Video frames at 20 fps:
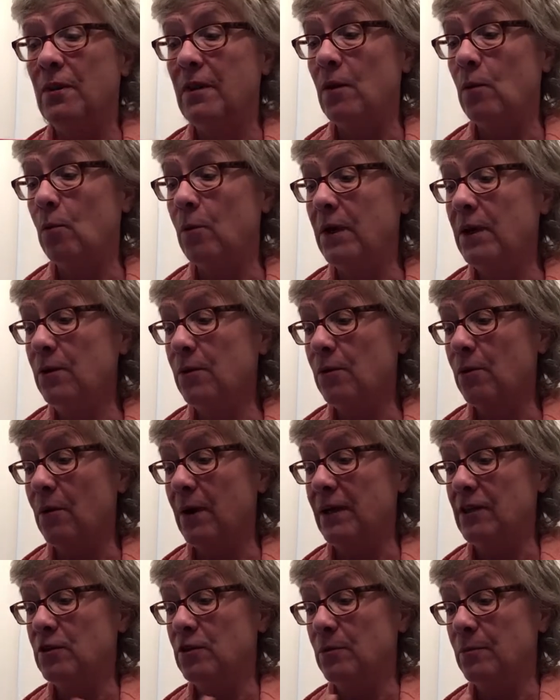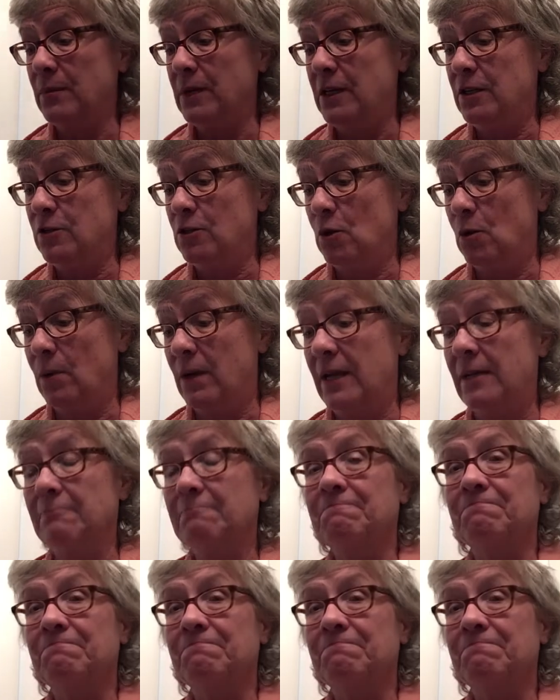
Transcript: that we are going to be doing